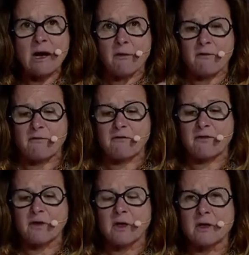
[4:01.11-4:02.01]

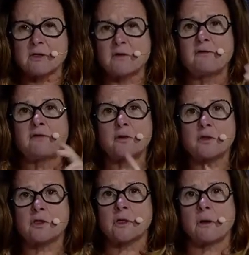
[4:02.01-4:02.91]
off the
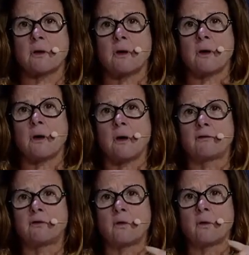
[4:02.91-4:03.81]
future
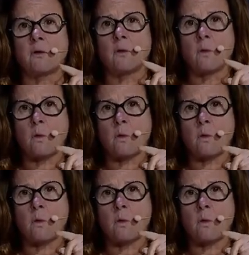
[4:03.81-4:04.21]
of the